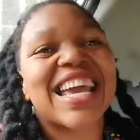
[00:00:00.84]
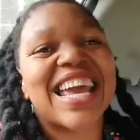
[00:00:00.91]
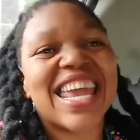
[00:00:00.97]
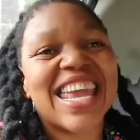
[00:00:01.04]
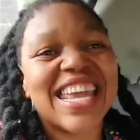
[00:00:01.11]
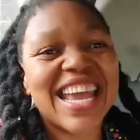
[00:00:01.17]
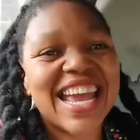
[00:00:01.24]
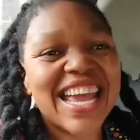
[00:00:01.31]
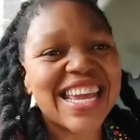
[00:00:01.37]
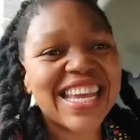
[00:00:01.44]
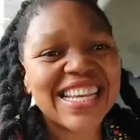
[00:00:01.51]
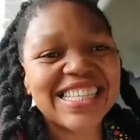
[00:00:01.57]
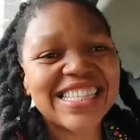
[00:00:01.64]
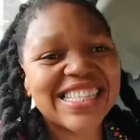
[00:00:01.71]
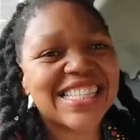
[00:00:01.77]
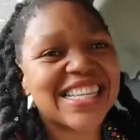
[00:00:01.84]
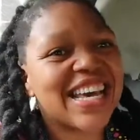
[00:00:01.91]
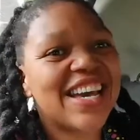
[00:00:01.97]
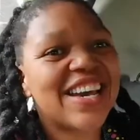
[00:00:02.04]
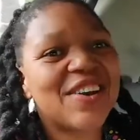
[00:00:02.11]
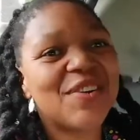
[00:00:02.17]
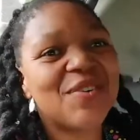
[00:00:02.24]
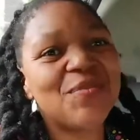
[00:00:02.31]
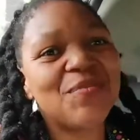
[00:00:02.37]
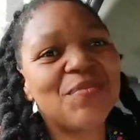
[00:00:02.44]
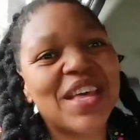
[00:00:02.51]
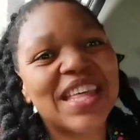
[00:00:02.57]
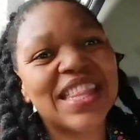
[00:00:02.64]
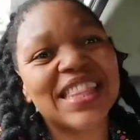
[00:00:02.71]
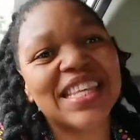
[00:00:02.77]
Hey guys,
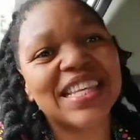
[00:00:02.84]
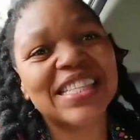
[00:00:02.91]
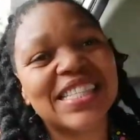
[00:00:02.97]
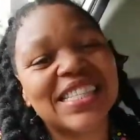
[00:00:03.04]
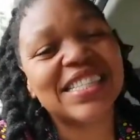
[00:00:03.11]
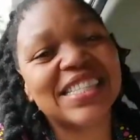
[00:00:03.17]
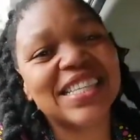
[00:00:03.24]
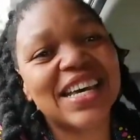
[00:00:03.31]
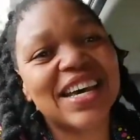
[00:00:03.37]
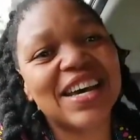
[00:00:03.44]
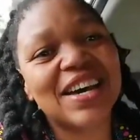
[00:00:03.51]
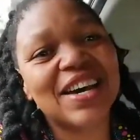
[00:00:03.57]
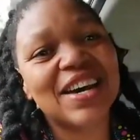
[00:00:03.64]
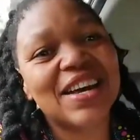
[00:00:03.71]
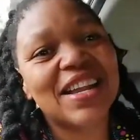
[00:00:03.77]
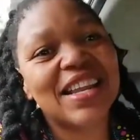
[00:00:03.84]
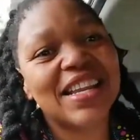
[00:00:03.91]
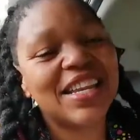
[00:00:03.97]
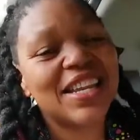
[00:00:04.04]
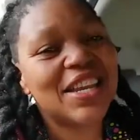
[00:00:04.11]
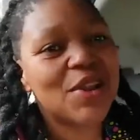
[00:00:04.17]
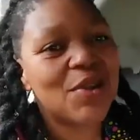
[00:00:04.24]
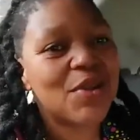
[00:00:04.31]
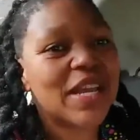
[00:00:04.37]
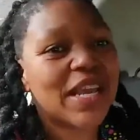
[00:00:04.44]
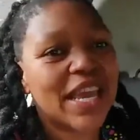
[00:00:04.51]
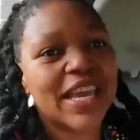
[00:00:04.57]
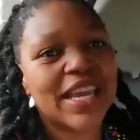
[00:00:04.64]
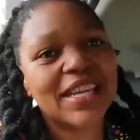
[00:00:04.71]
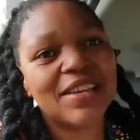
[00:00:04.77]
this is Lindelo
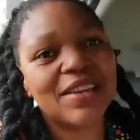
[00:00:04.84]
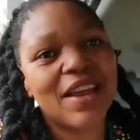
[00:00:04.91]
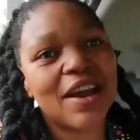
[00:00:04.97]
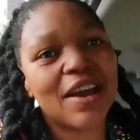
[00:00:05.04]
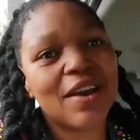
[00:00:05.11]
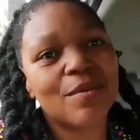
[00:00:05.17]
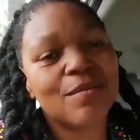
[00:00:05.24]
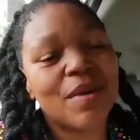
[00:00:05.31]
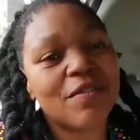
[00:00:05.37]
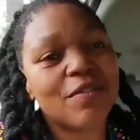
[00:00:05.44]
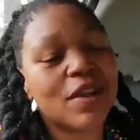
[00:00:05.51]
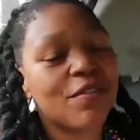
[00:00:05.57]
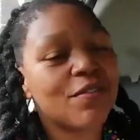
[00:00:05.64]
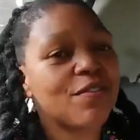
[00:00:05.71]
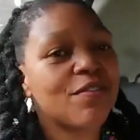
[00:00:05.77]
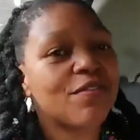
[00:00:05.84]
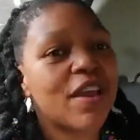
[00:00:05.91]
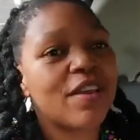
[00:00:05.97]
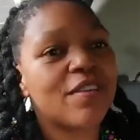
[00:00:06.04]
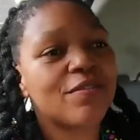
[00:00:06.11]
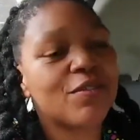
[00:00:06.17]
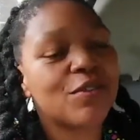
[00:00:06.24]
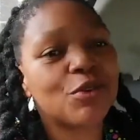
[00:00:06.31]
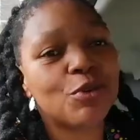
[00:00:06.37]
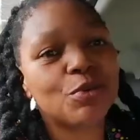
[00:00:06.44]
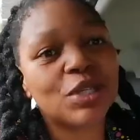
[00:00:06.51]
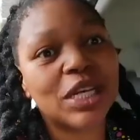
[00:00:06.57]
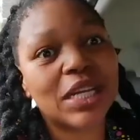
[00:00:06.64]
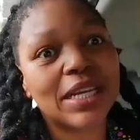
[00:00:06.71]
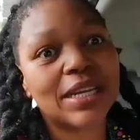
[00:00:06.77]
again, Africa 55 YouTube
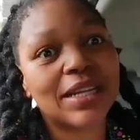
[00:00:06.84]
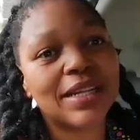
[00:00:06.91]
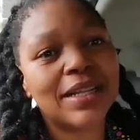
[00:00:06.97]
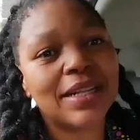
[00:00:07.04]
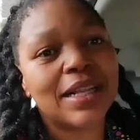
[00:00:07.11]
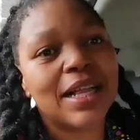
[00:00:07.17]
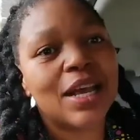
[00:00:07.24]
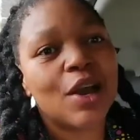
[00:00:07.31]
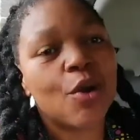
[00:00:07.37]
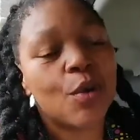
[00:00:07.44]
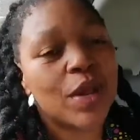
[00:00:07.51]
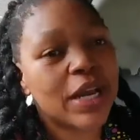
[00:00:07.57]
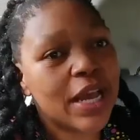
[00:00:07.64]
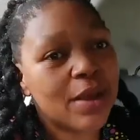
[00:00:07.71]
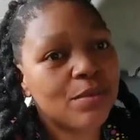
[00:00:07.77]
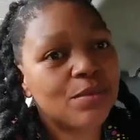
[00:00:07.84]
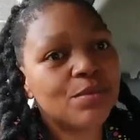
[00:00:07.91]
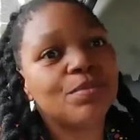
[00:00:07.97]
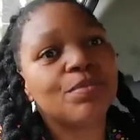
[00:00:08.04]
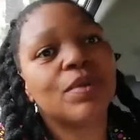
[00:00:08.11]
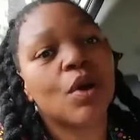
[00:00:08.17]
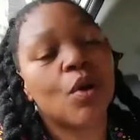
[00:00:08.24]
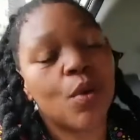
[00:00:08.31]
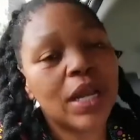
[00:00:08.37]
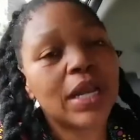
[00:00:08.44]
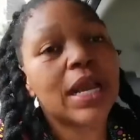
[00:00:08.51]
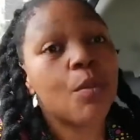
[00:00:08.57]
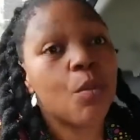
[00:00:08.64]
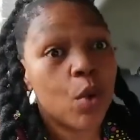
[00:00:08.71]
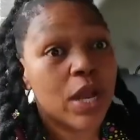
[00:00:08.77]
channel. Welcome.
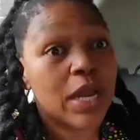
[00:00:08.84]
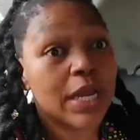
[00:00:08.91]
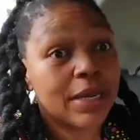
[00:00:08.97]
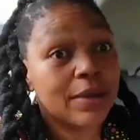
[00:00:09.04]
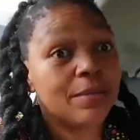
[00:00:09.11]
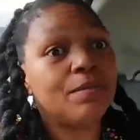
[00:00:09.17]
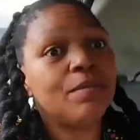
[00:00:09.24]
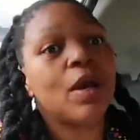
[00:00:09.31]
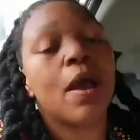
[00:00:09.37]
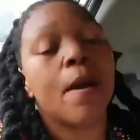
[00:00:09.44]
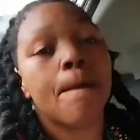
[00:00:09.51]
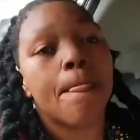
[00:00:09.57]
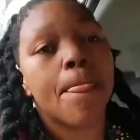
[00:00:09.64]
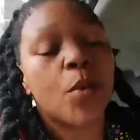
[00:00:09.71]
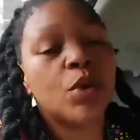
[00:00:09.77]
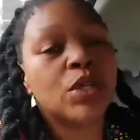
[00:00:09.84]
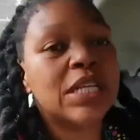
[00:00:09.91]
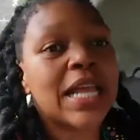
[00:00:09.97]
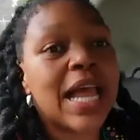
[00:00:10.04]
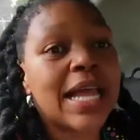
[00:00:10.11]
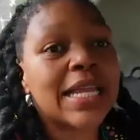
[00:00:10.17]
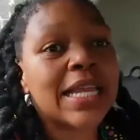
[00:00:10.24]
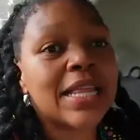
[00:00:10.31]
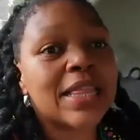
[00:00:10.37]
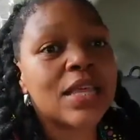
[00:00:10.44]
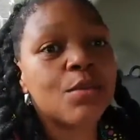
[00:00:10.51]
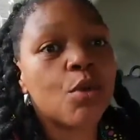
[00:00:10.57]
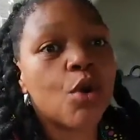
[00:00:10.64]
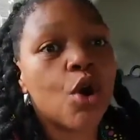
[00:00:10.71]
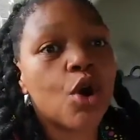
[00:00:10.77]
We're still under a
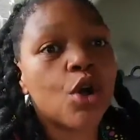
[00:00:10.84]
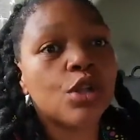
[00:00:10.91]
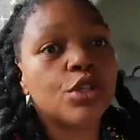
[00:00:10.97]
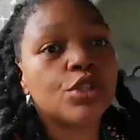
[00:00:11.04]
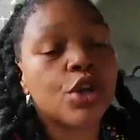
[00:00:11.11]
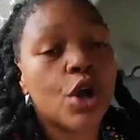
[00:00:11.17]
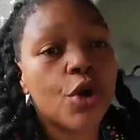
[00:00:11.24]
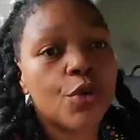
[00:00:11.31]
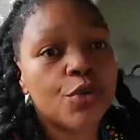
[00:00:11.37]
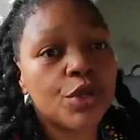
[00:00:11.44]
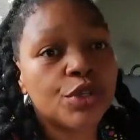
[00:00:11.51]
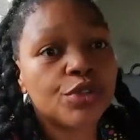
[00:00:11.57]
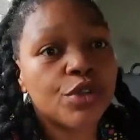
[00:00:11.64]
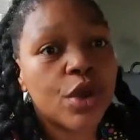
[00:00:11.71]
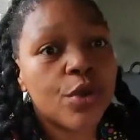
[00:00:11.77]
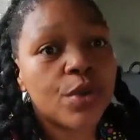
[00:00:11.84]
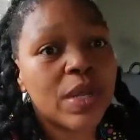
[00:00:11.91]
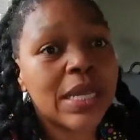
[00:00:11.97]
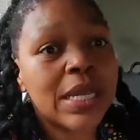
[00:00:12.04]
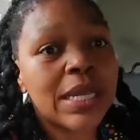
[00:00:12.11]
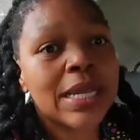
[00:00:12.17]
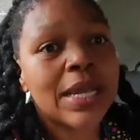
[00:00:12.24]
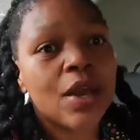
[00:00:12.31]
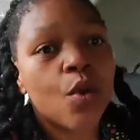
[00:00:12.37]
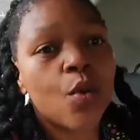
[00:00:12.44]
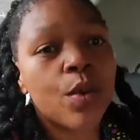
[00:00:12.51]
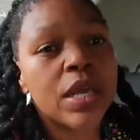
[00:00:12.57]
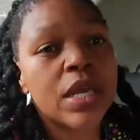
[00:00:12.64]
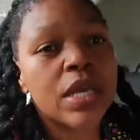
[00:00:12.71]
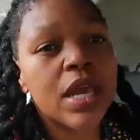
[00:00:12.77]
theme called Own Your Story.
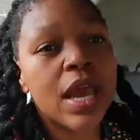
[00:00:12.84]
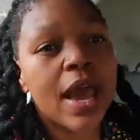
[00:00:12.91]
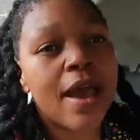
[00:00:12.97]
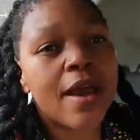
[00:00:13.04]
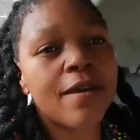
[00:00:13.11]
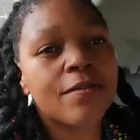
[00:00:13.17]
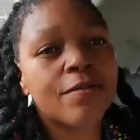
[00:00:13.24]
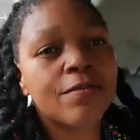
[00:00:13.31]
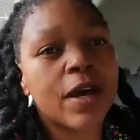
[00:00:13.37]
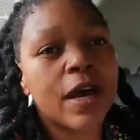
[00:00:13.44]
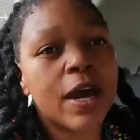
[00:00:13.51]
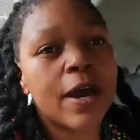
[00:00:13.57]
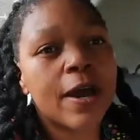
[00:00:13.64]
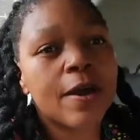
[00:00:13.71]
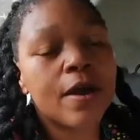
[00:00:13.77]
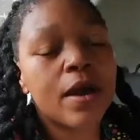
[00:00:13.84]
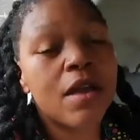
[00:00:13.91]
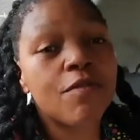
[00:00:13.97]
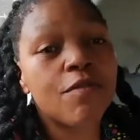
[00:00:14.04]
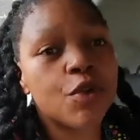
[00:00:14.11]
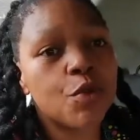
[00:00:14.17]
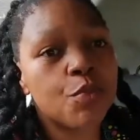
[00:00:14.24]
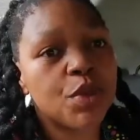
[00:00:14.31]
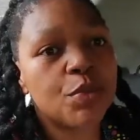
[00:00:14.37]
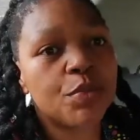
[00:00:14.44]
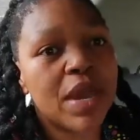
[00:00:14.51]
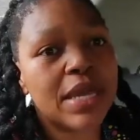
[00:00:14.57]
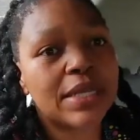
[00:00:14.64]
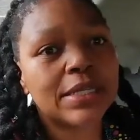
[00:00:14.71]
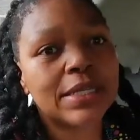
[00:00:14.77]
We have a very big
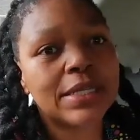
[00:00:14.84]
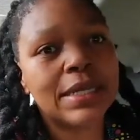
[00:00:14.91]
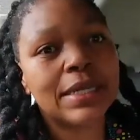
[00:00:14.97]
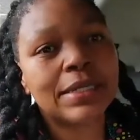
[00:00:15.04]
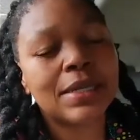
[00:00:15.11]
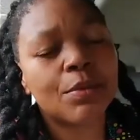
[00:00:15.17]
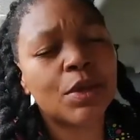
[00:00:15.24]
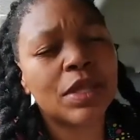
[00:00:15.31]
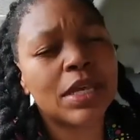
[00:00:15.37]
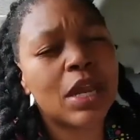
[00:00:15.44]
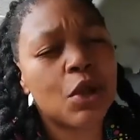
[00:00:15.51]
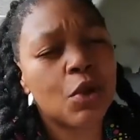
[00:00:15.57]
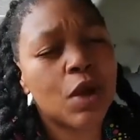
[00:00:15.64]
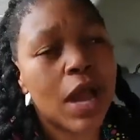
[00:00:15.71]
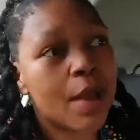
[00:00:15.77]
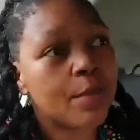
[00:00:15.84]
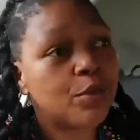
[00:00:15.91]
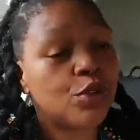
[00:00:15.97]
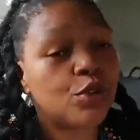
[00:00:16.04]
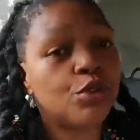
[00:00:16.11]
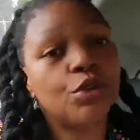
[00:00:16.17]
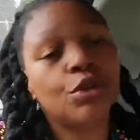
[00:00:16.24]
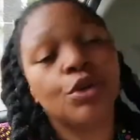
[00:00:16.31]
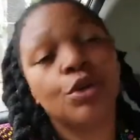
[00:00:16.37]
person, someone that I look up to,